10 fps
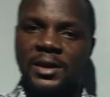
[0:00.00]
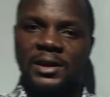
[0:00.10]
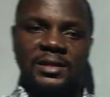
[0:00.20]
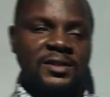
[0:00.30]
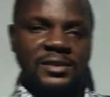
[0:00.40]

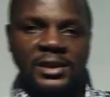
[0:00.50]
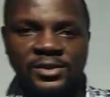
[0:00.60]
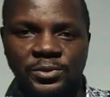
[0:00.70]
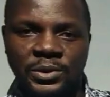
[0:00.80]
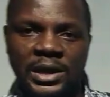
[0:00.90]
In this
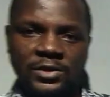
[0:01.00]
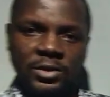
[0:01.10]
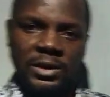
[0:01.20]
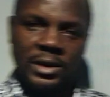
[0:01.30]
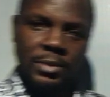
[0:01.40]
case, we are
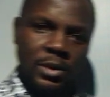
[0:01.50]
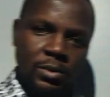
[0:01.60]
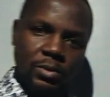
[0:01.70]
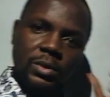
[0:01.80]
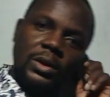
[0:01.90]
talking
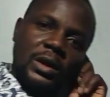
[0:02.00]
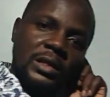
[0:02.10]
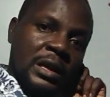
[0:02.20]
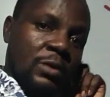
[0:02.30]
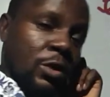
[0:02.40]
about
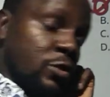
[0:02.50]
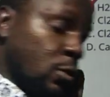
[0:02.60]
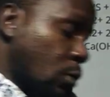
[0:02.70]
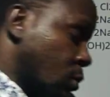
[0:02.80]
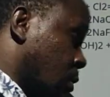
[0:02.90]
the cold